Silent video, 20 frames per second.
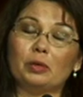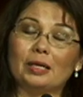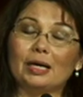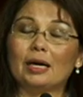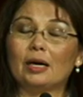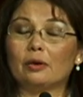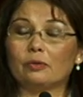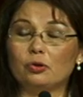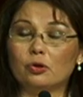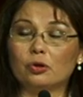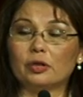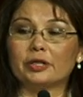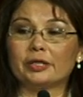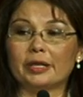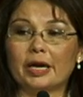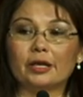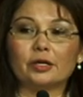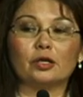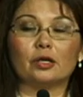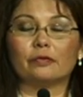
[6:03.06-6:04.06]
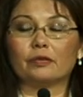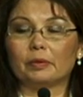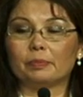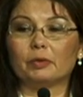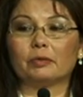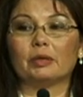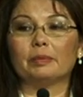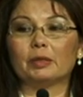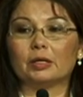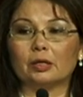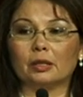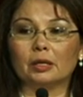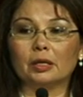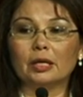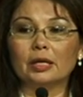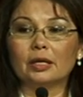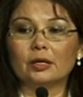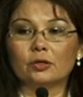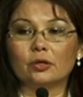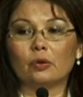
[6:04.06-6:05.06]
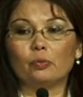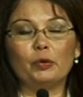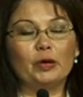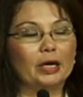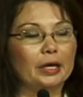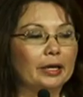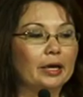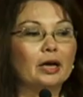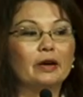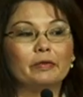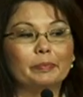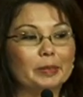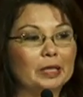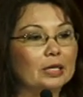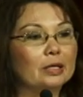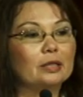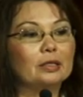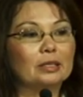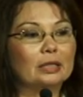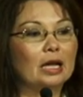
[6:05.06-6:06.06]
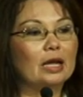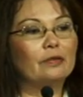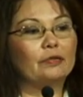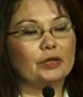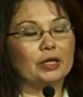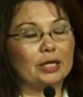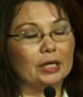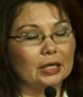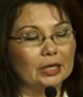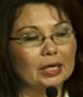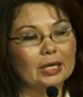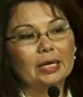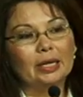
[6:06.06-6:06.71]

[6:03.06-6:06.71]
down your sector of the perimeter so that we can get everybody to safety.